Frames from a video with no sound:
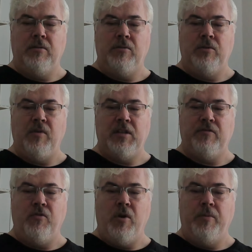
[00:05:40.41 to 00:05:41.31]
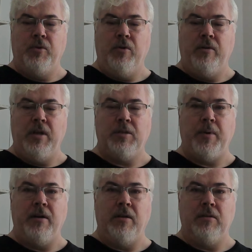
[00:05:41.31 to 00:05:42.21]
to transform your
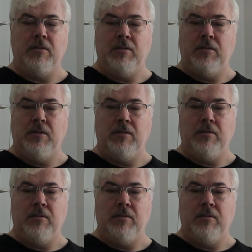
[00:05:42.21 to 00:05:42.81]
experiences,